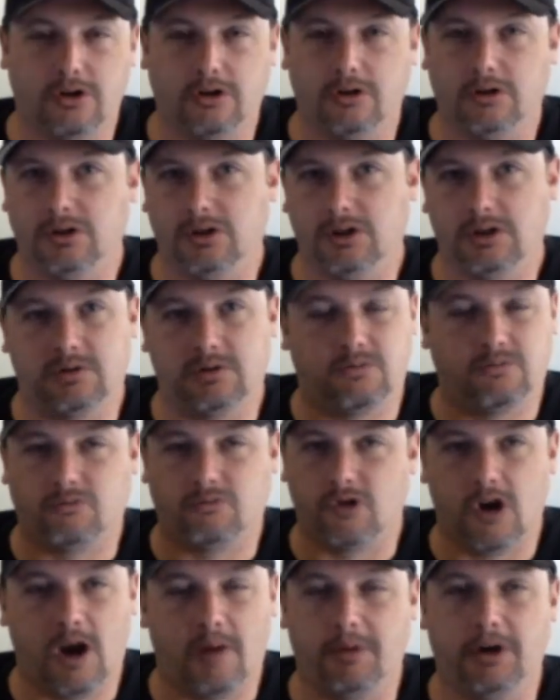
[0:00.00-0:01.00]
and just
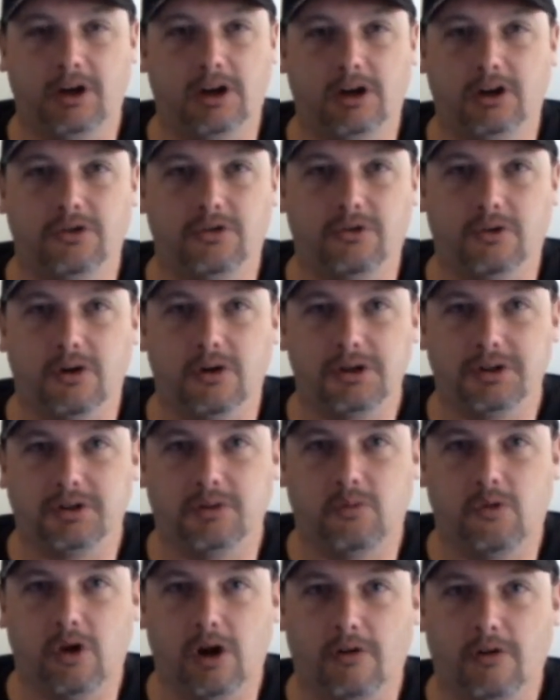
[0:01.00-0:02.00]
drop it in a drawer
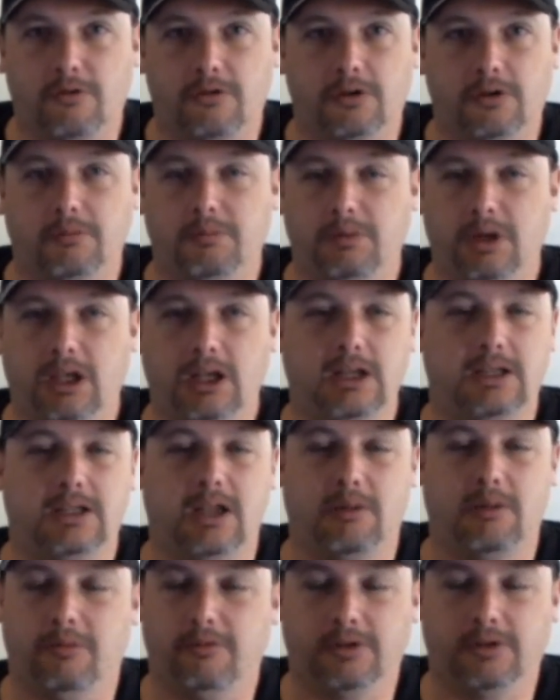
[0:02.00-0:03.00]
somewhere for any
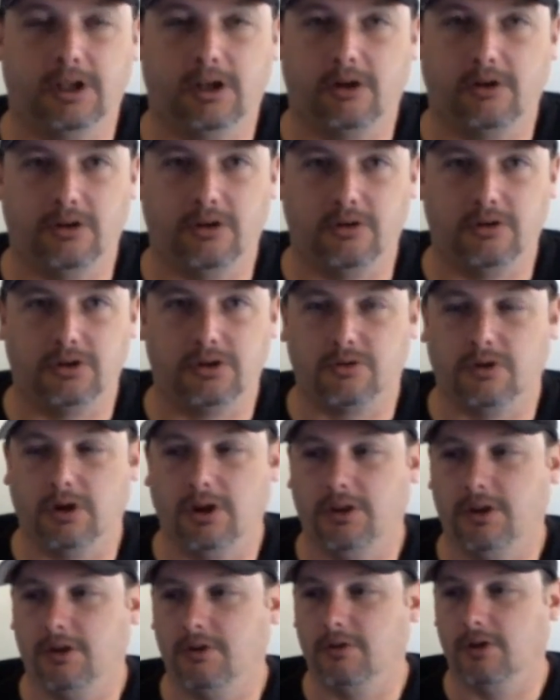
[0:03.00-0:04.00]
type of later use or
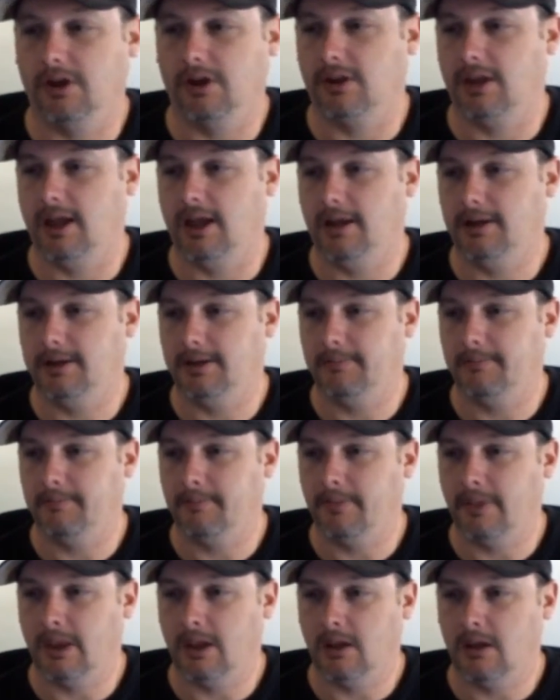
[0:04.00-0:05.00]
anything like that.
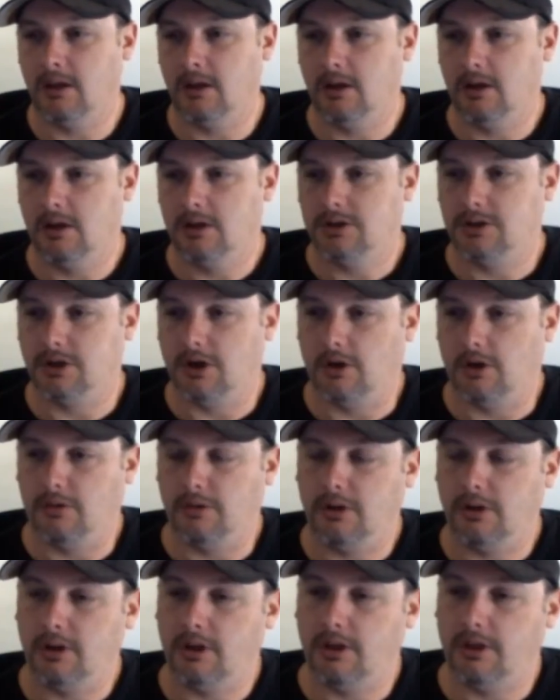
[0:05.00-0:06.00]

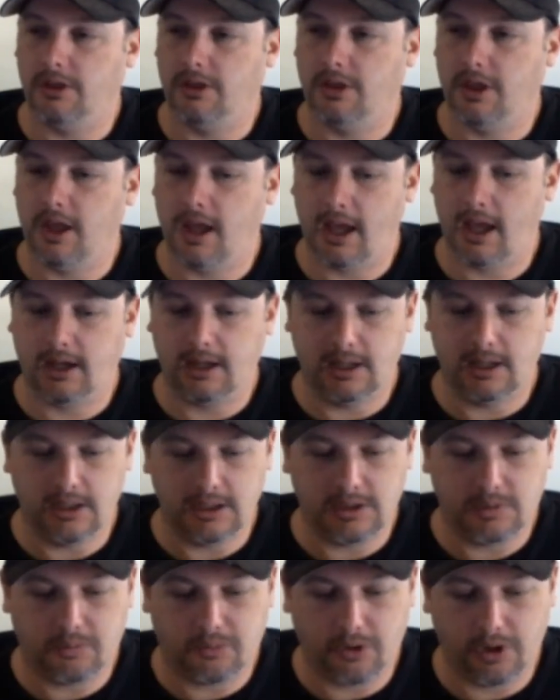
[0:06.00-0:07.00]
So that
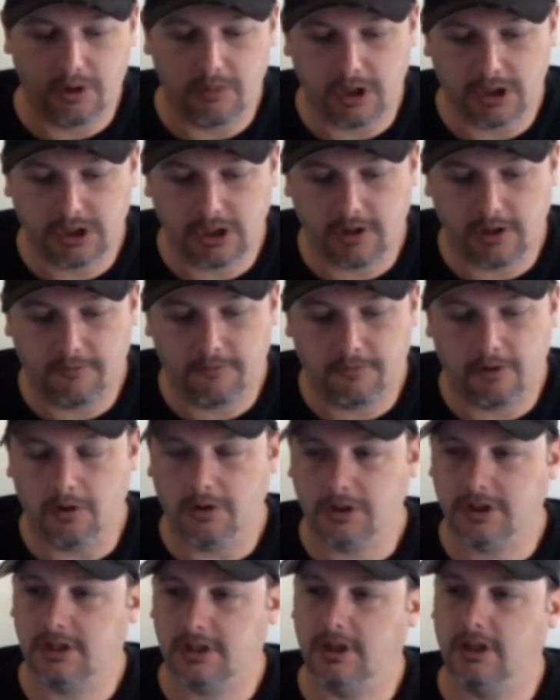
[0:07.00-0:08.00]
is pretty much it,
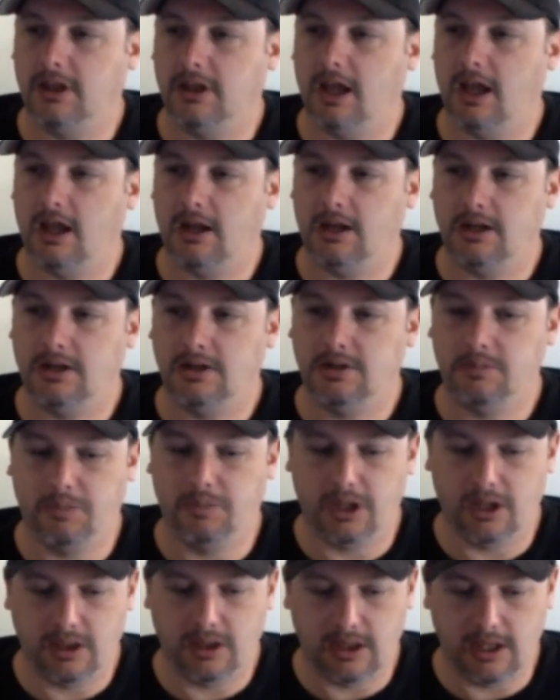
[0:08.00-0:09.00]
folks. That has
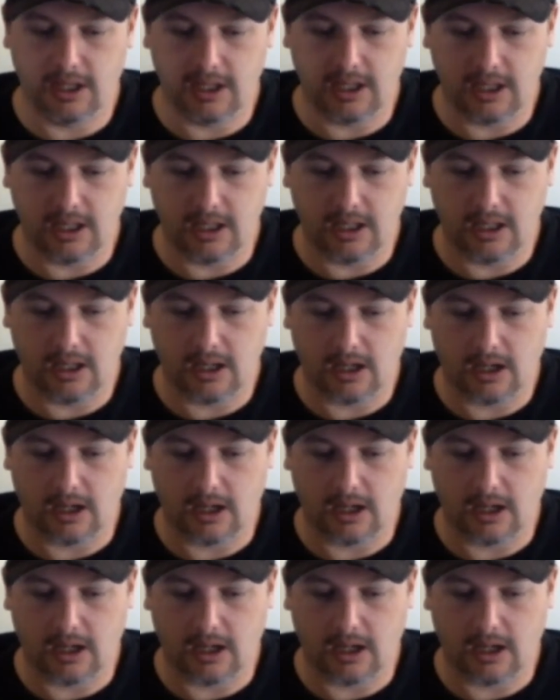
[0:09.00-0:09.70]
been the